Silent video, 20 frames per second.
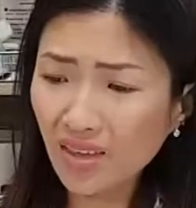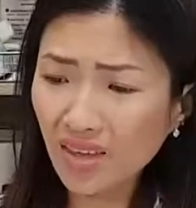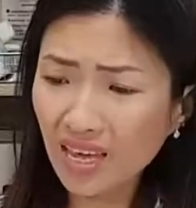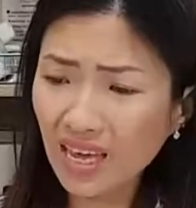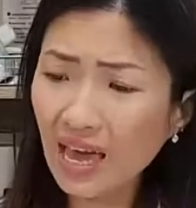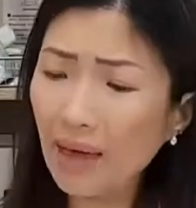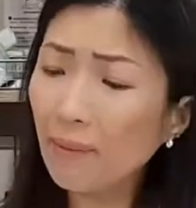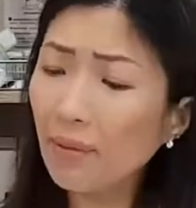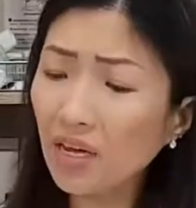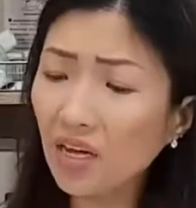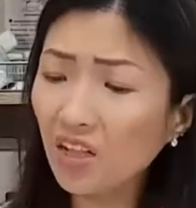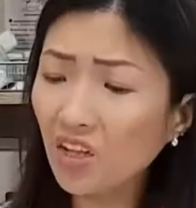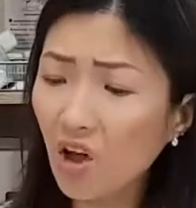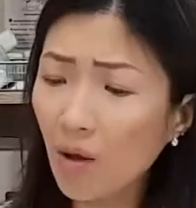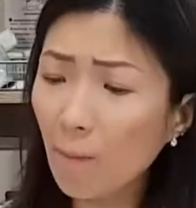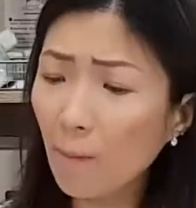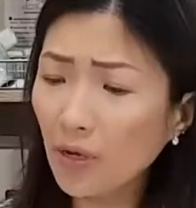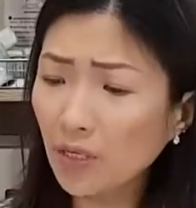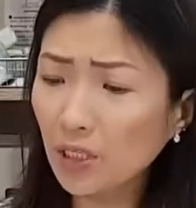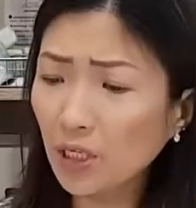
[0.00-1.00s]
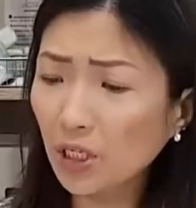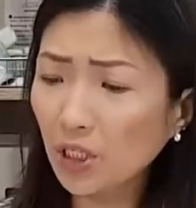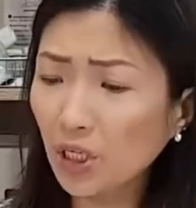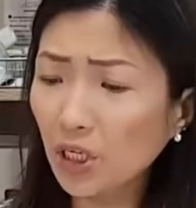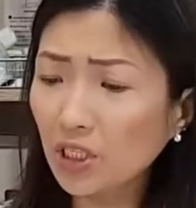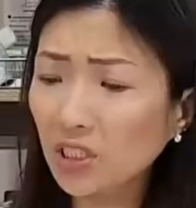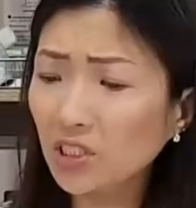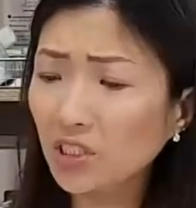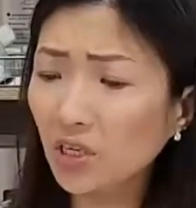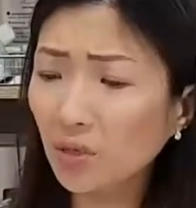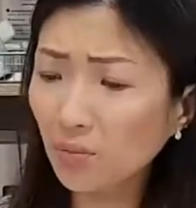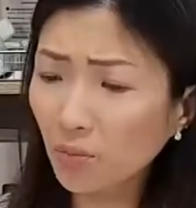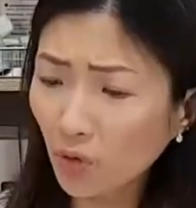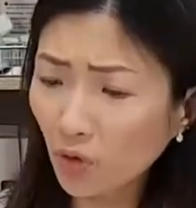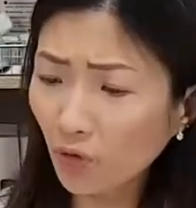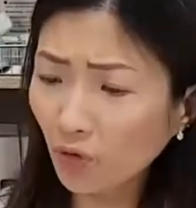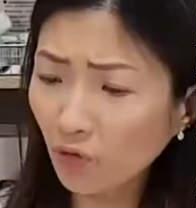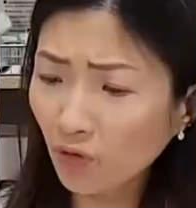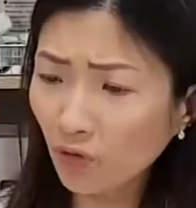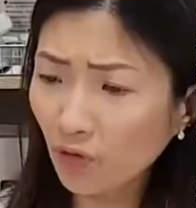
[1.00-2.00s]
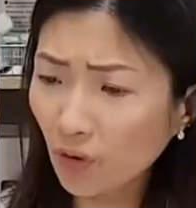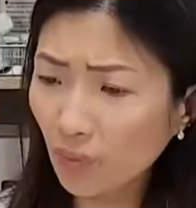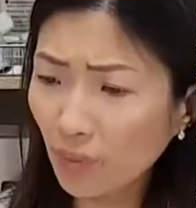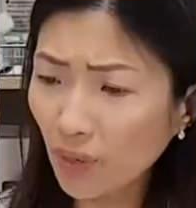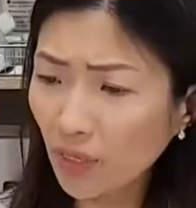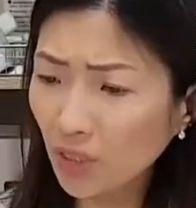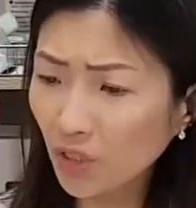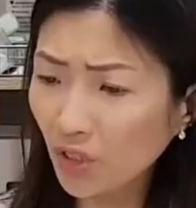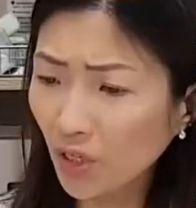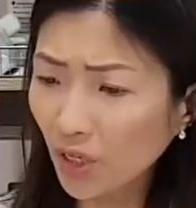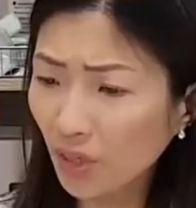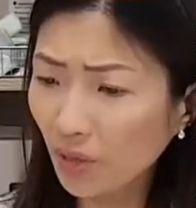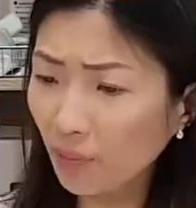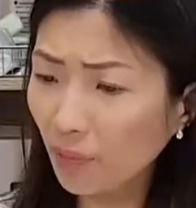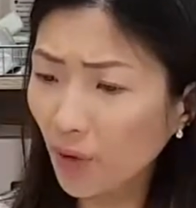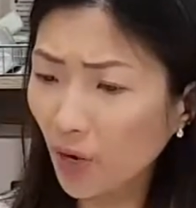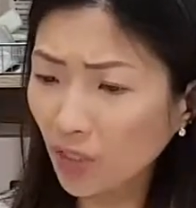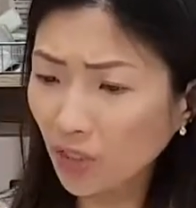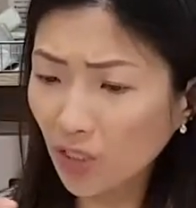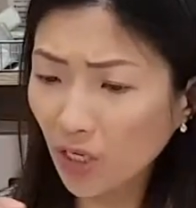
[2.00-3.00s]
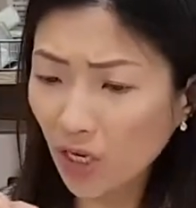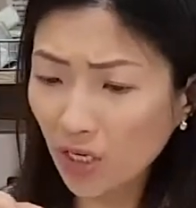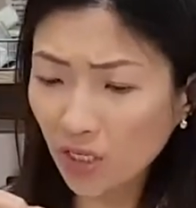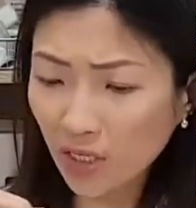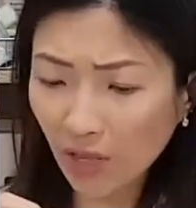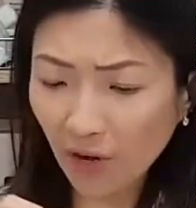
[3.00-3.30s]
chemical composition is removed from it during the process.